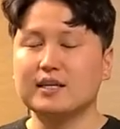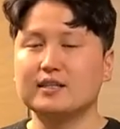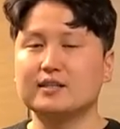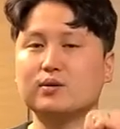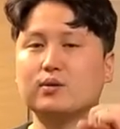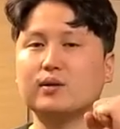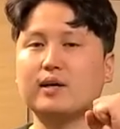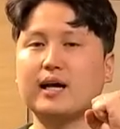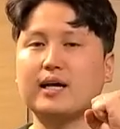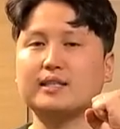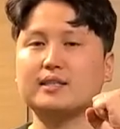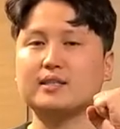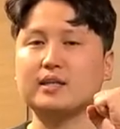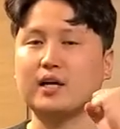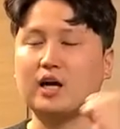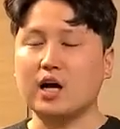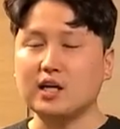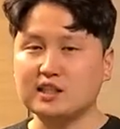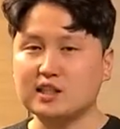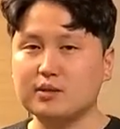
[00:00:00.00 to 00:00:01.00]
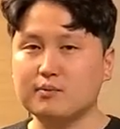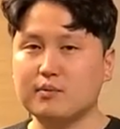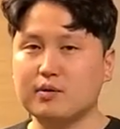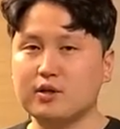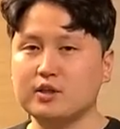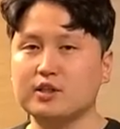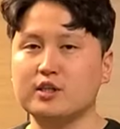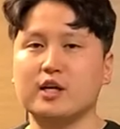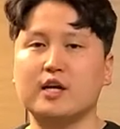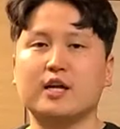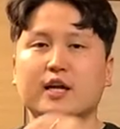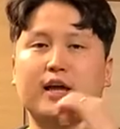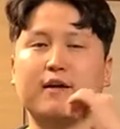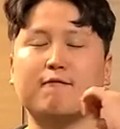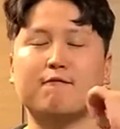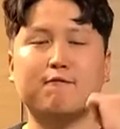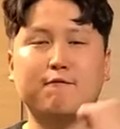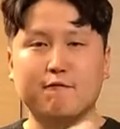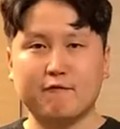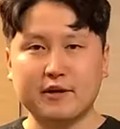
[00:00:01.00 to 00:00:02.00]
so that the customer can